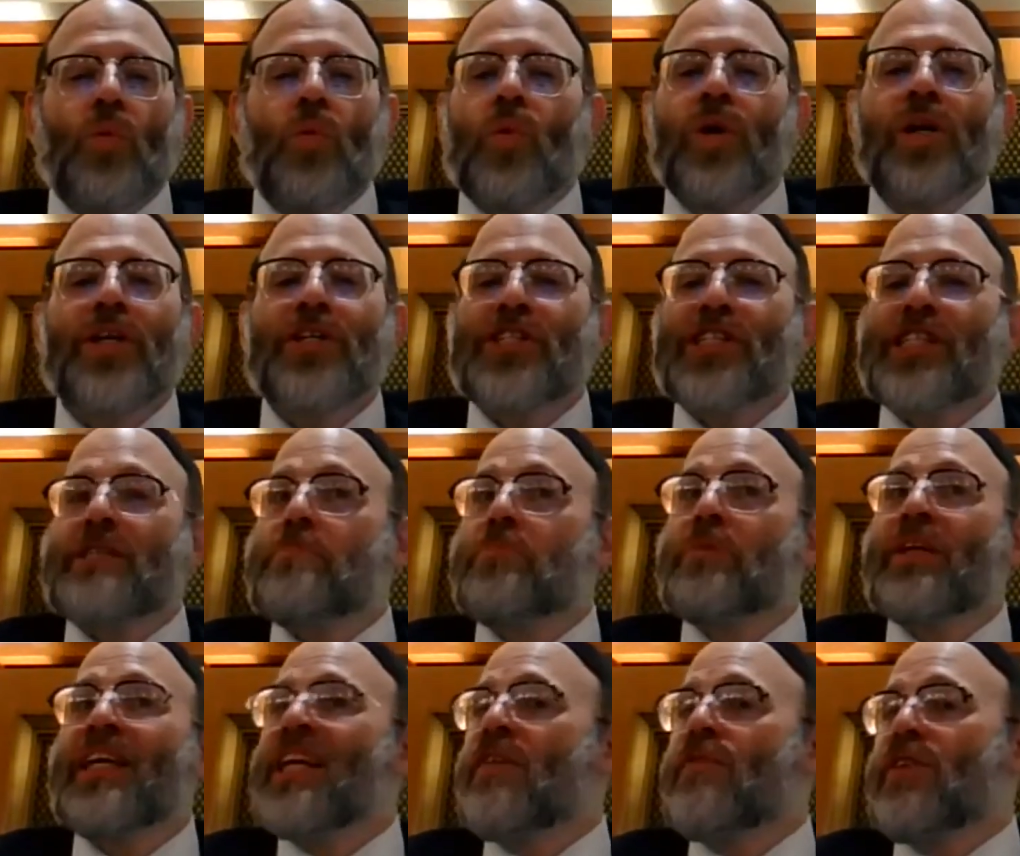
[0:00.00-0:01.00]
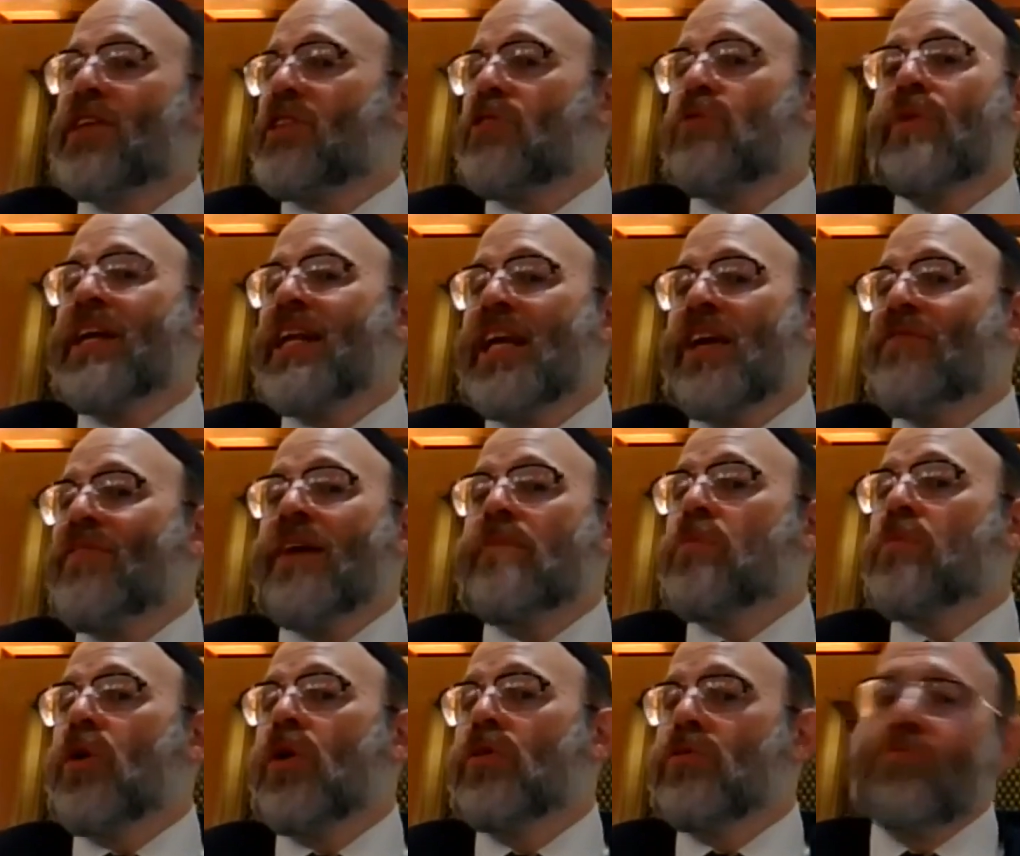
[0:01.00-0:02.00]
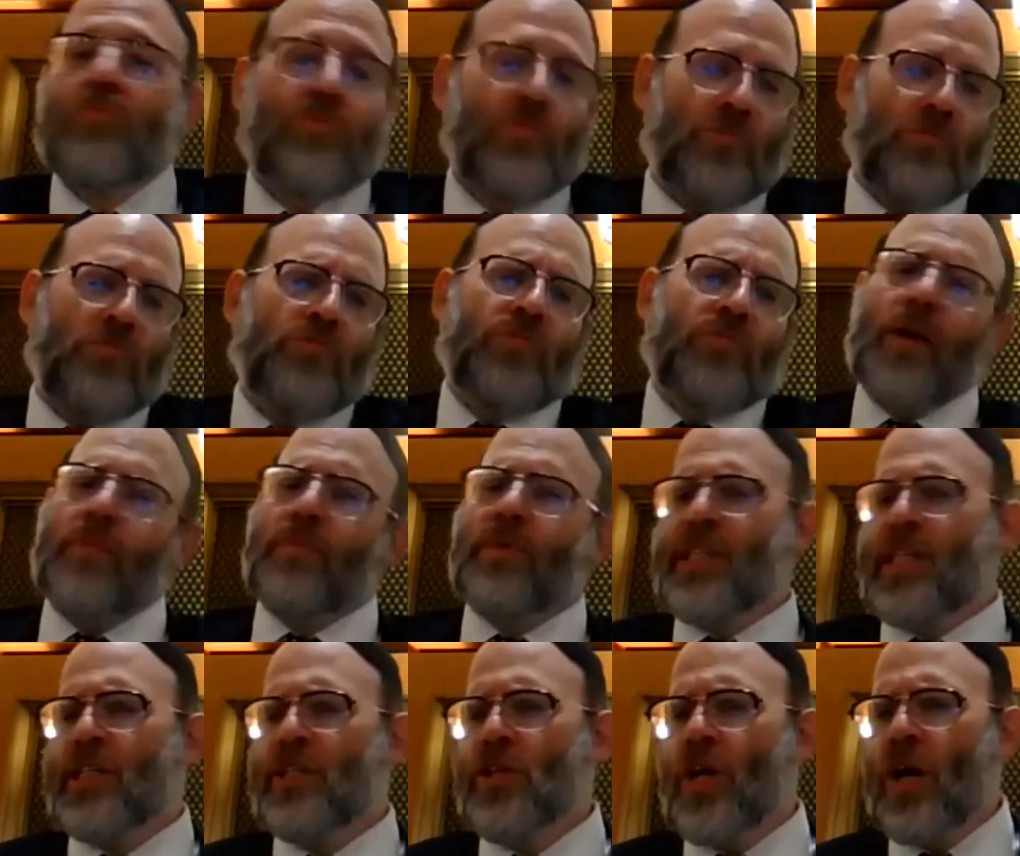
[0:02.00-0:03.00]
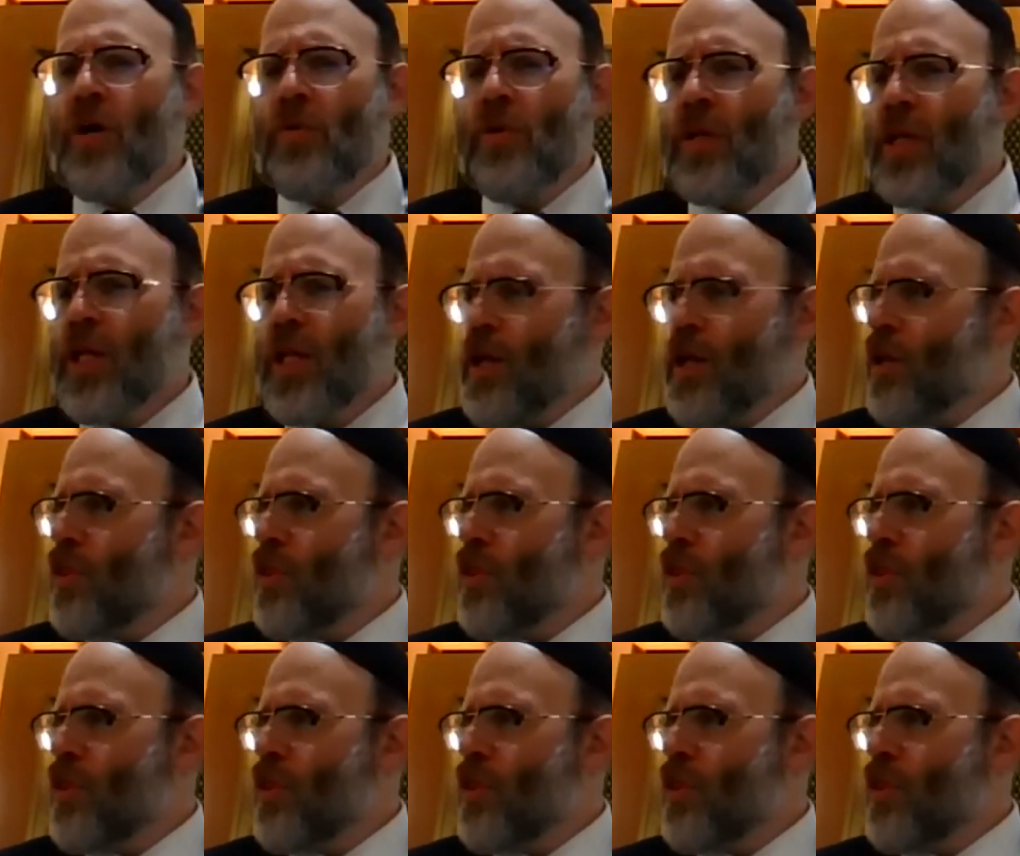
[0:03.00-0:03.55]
Would it split it if it's 3.5 amot? Rabbi says no.